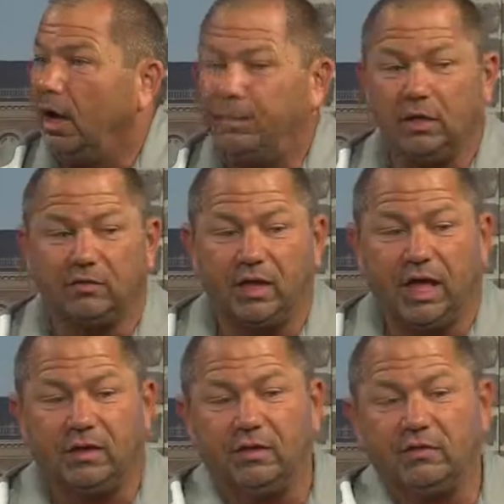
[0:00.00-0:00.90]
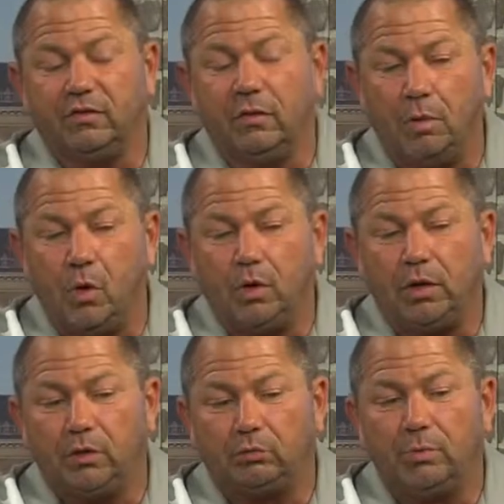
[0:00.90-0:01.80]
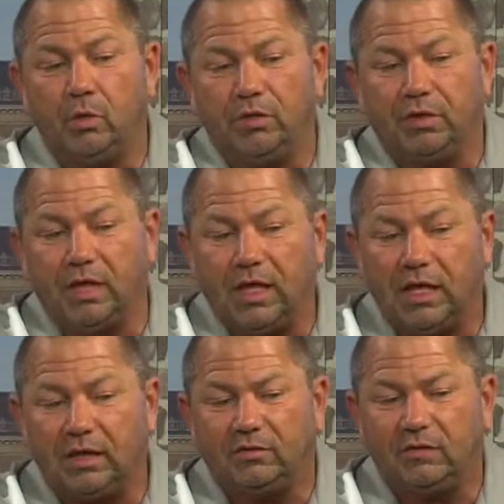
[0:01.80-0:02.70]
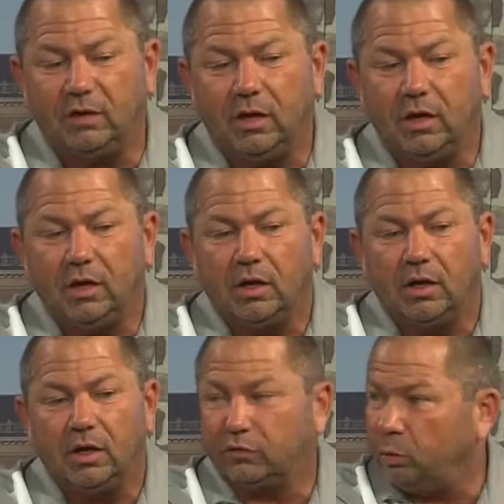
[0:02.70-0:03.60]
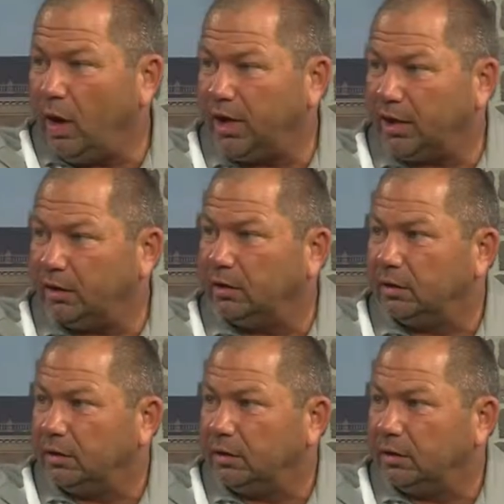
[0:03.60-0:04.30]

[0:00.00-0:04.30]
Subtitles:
Because as this component is removing the heat, it's sweating.